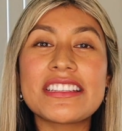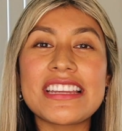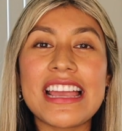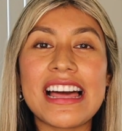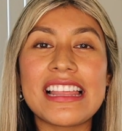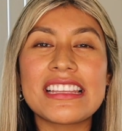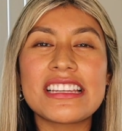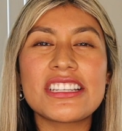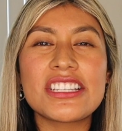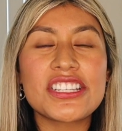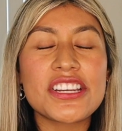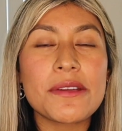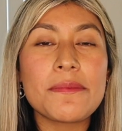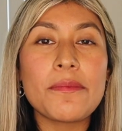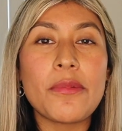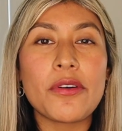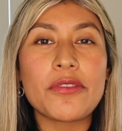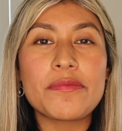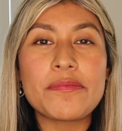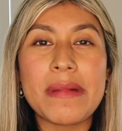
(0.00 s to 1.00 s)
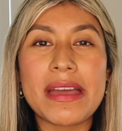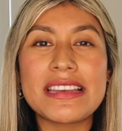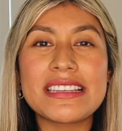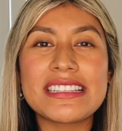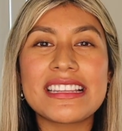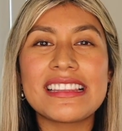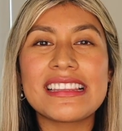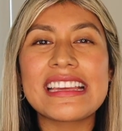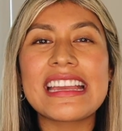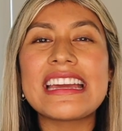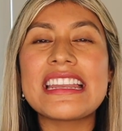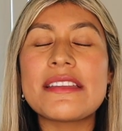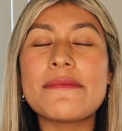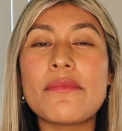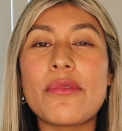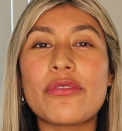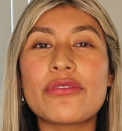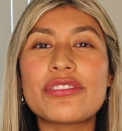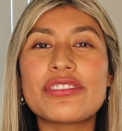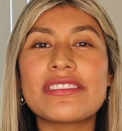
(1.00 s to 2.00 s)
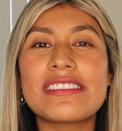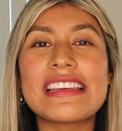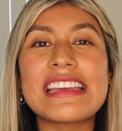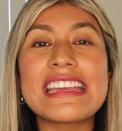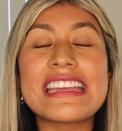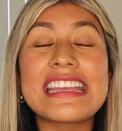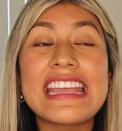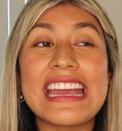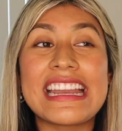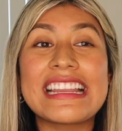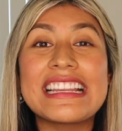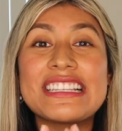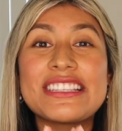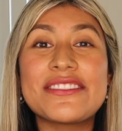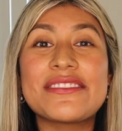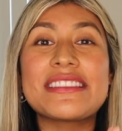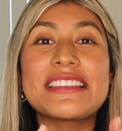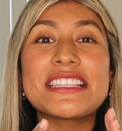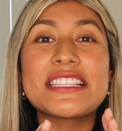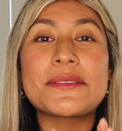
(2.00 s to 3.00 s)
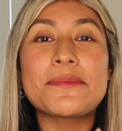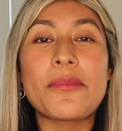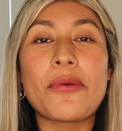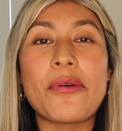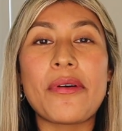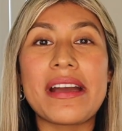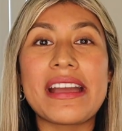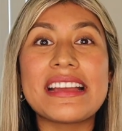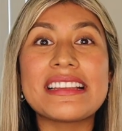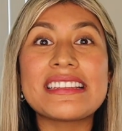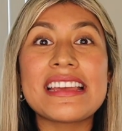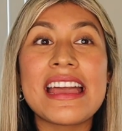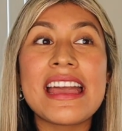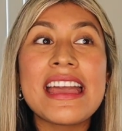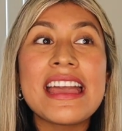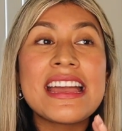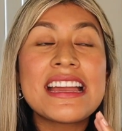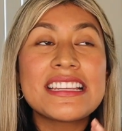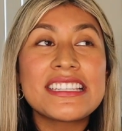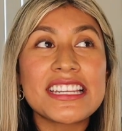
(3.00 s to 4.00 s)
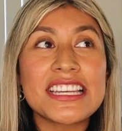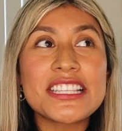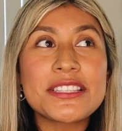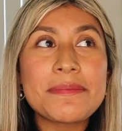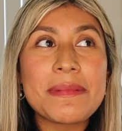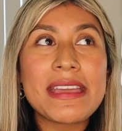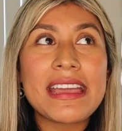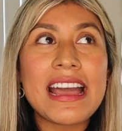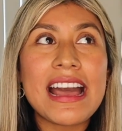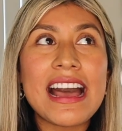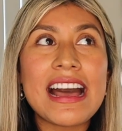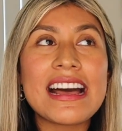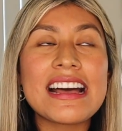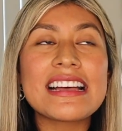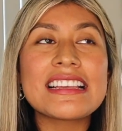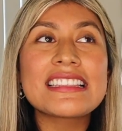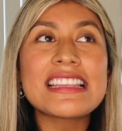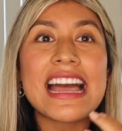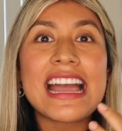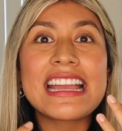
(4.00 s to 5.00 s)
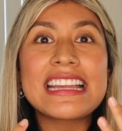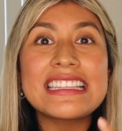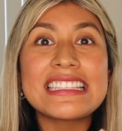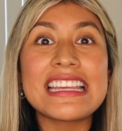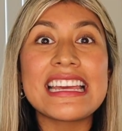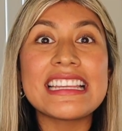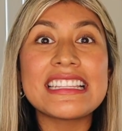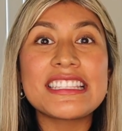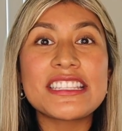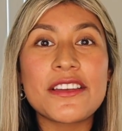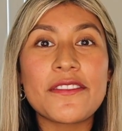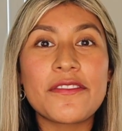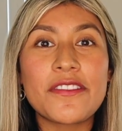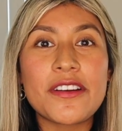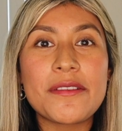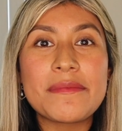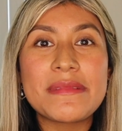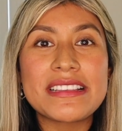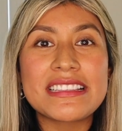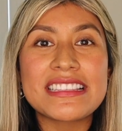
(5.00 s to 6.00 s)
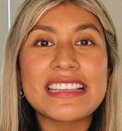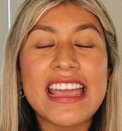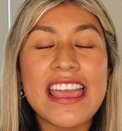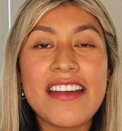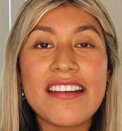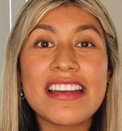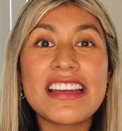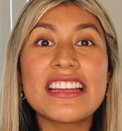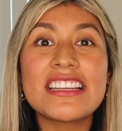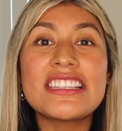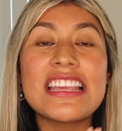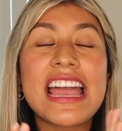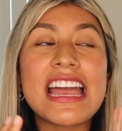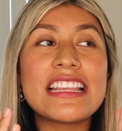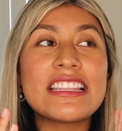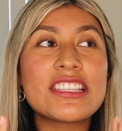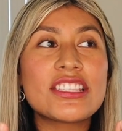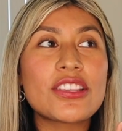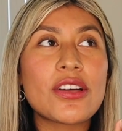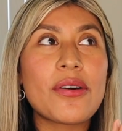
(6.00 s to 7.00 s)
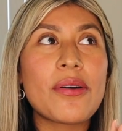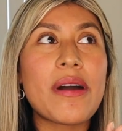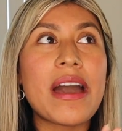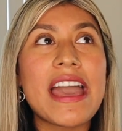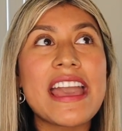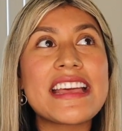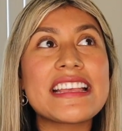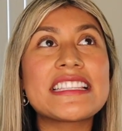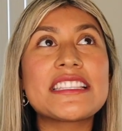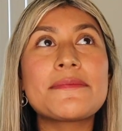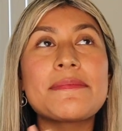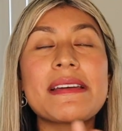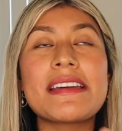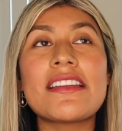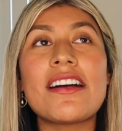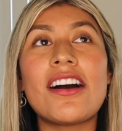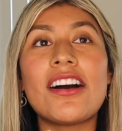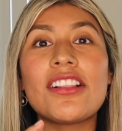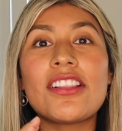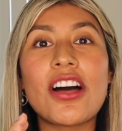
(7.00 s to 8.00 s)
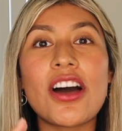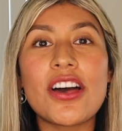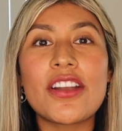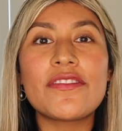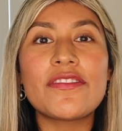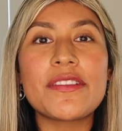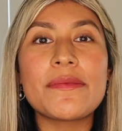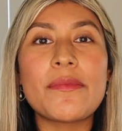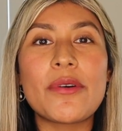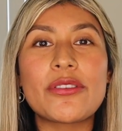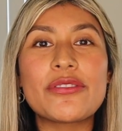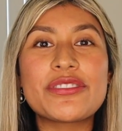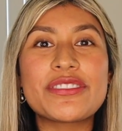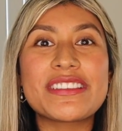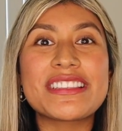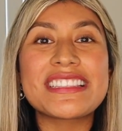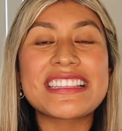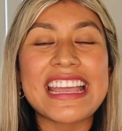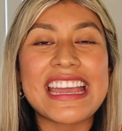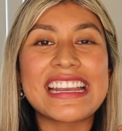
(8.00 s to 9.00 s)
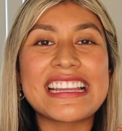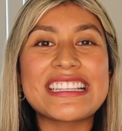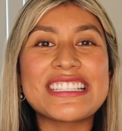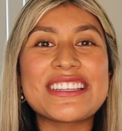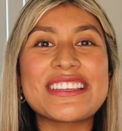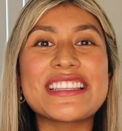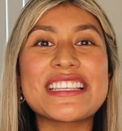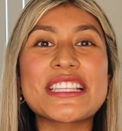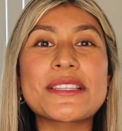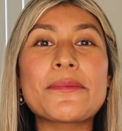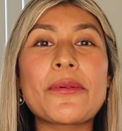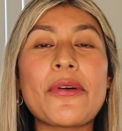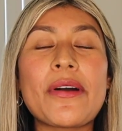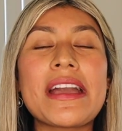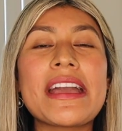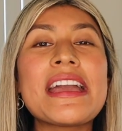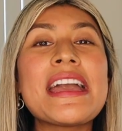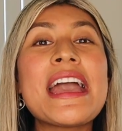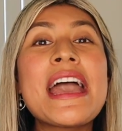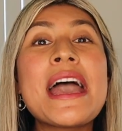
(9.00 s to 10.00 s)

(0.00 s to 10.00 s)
challenging both mentally and emotionally getting to this point just because I did suffer a miscarriage. And so it's been a lot of emotions getting to this point,